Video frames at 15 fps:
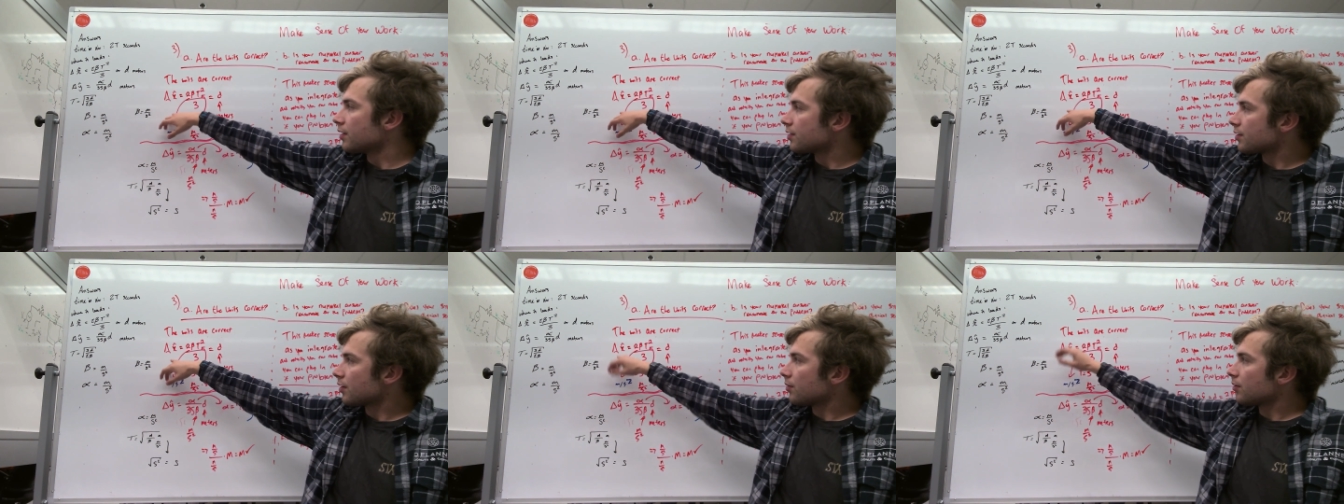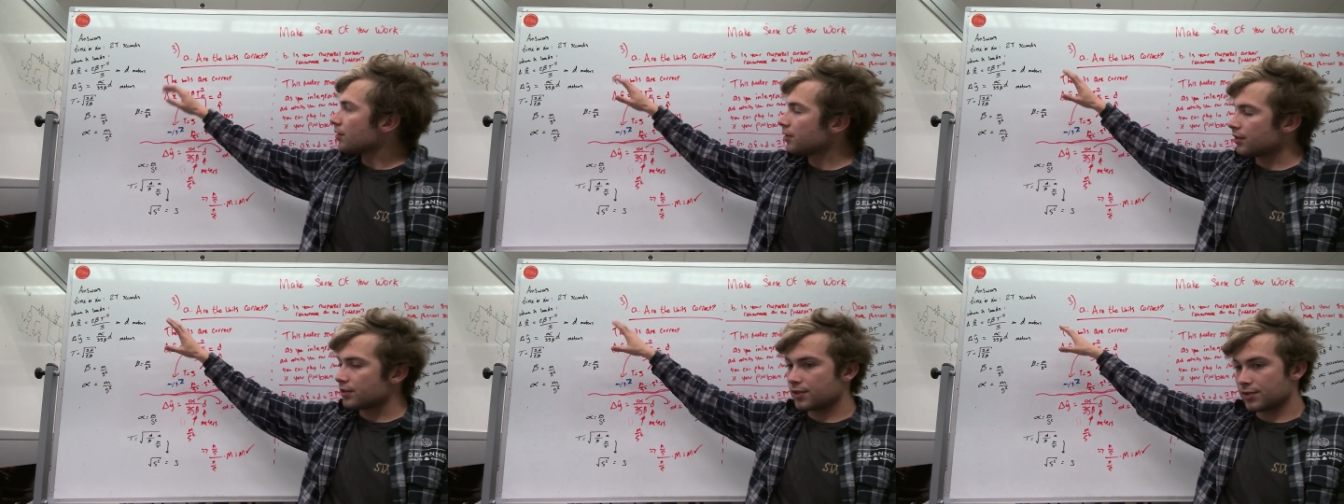So,
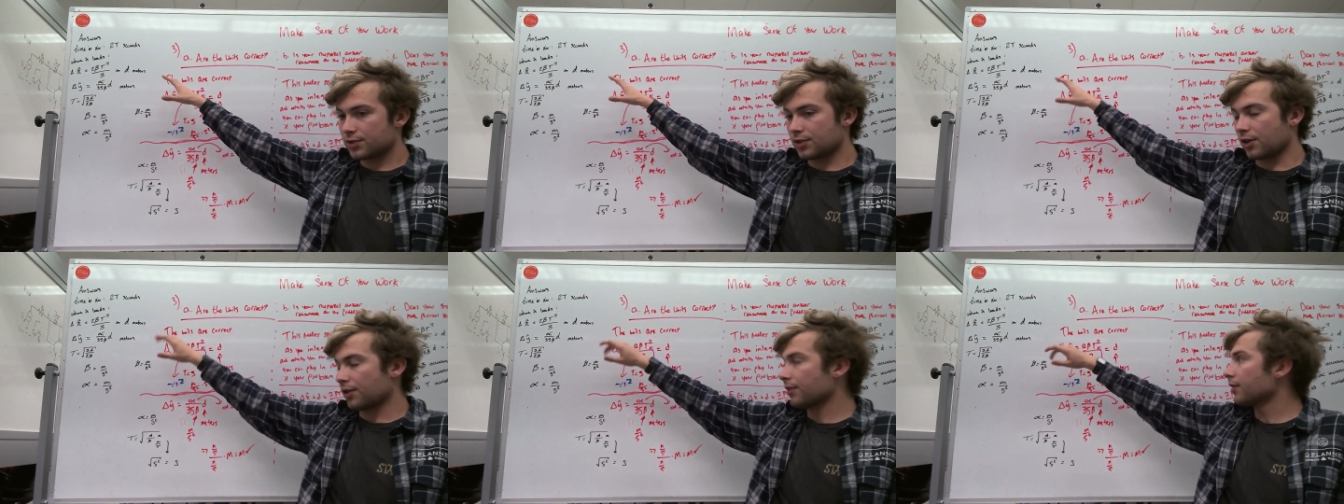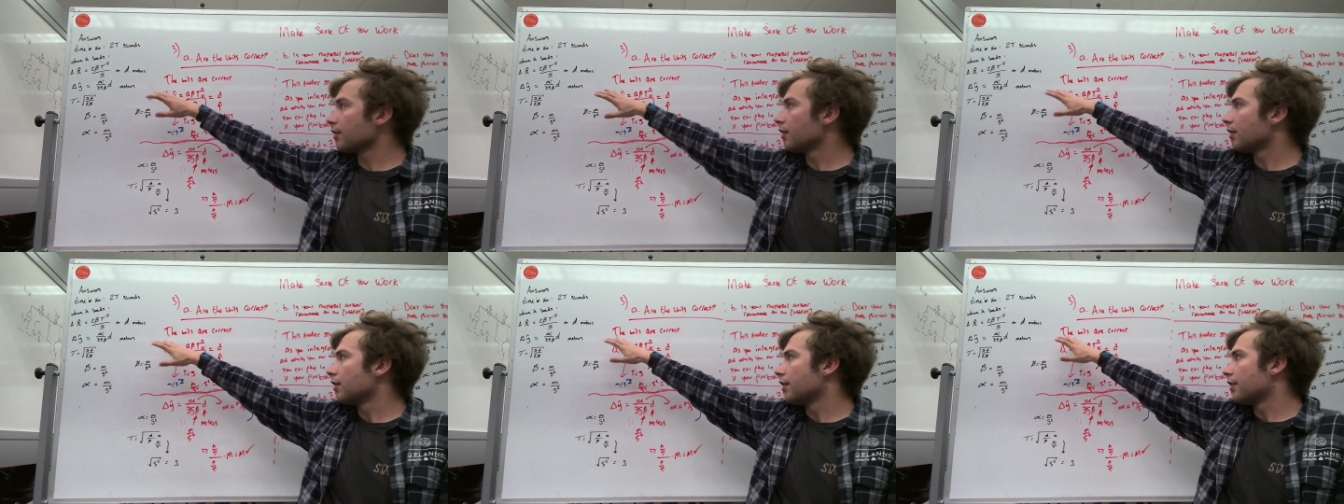to start,
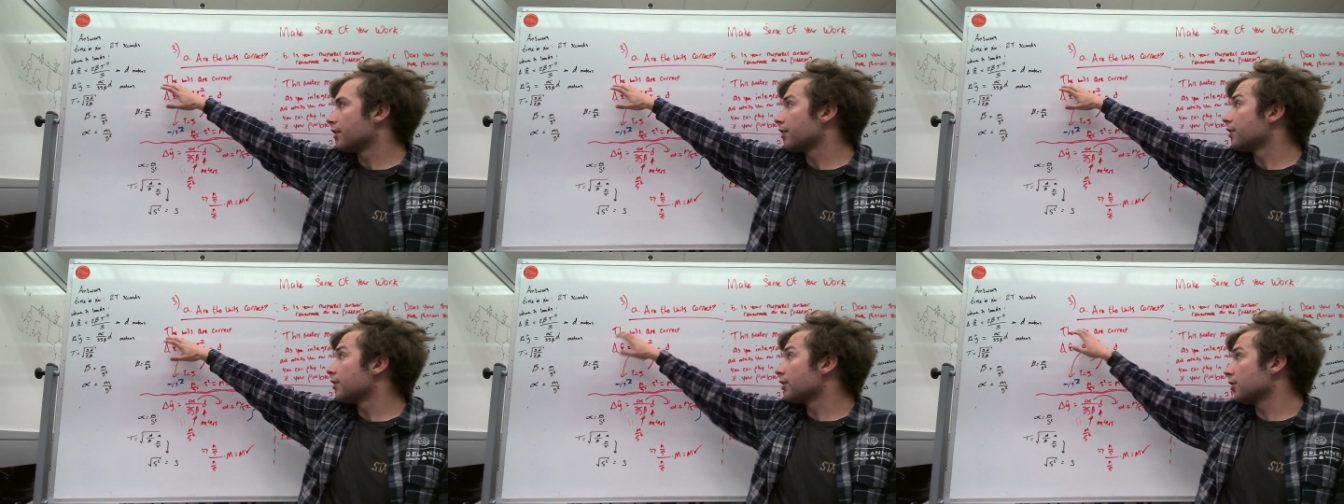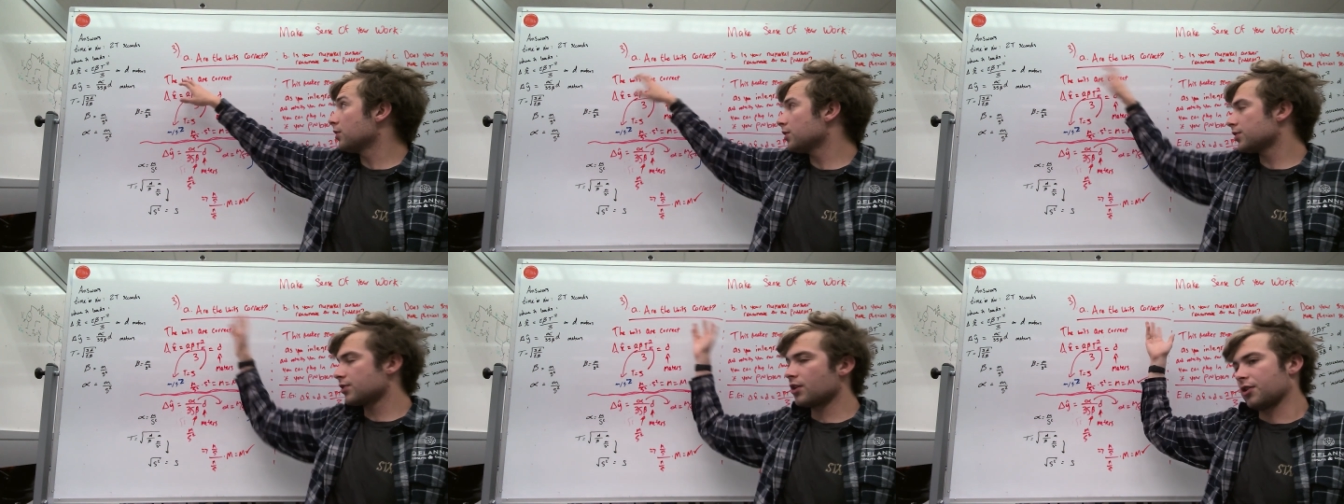the
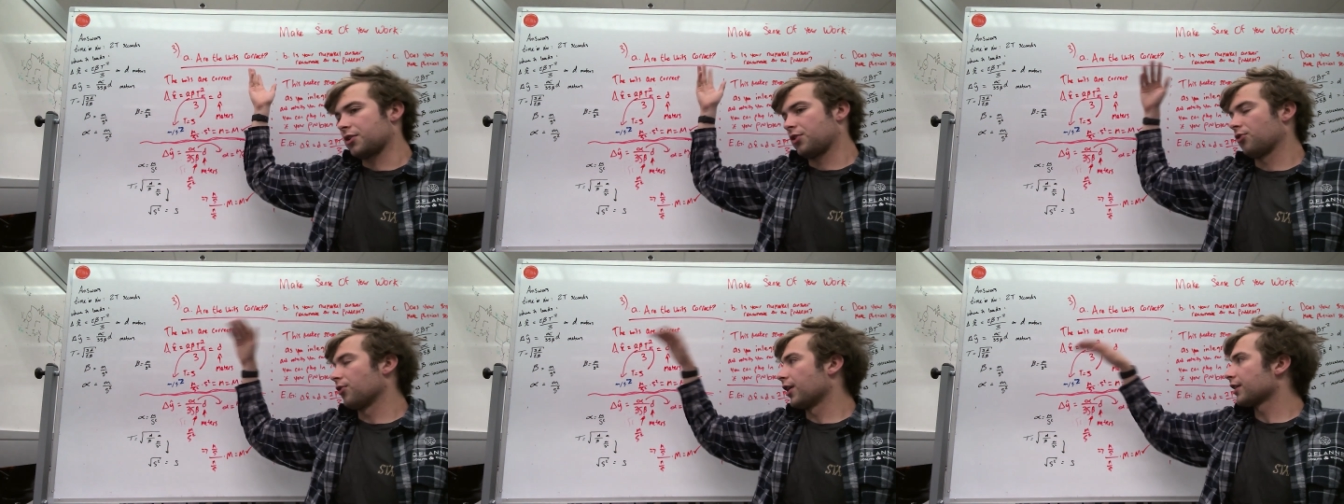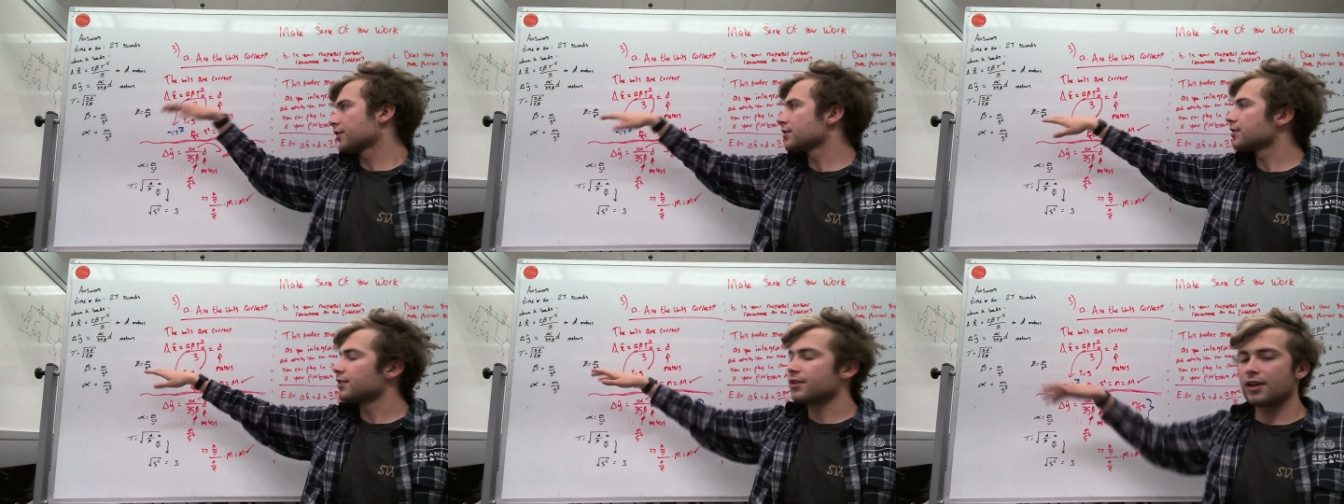units are
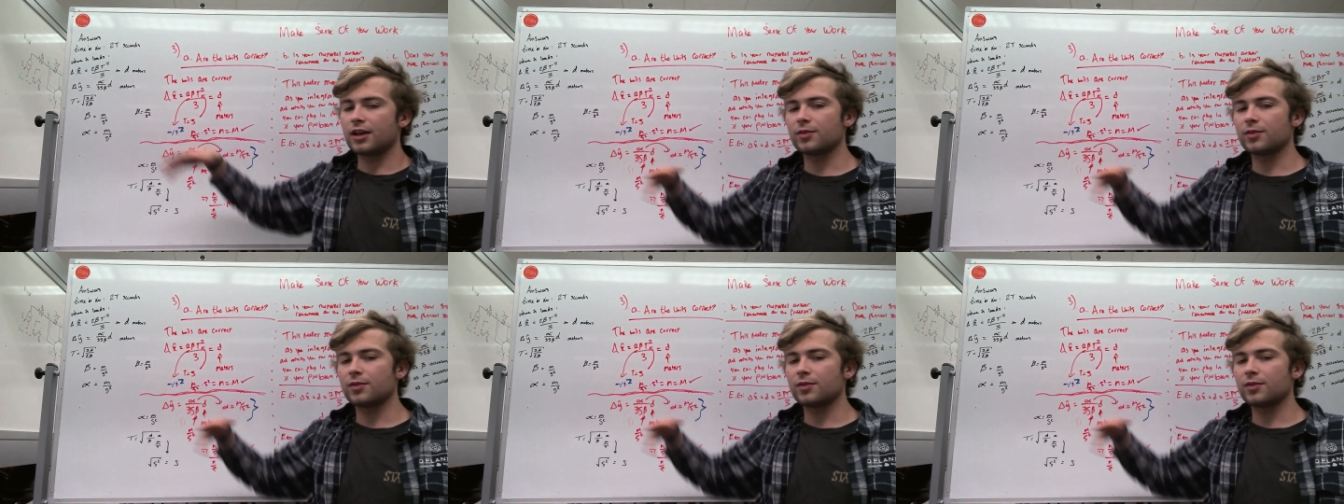correct.